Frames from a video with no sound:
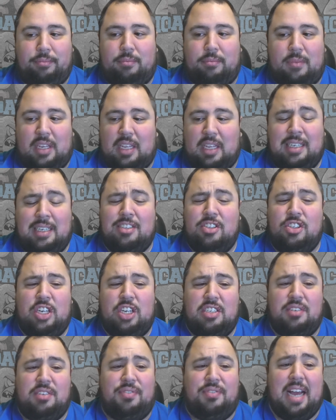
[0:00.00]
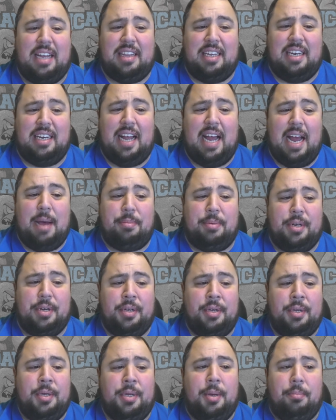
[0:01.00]
doesn't change the fact that it happened.
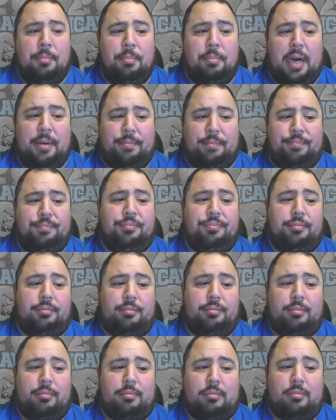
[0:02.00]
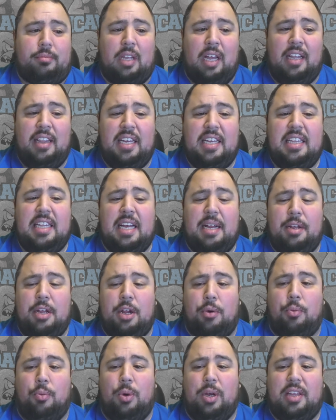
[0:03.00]
But I think that, you know, with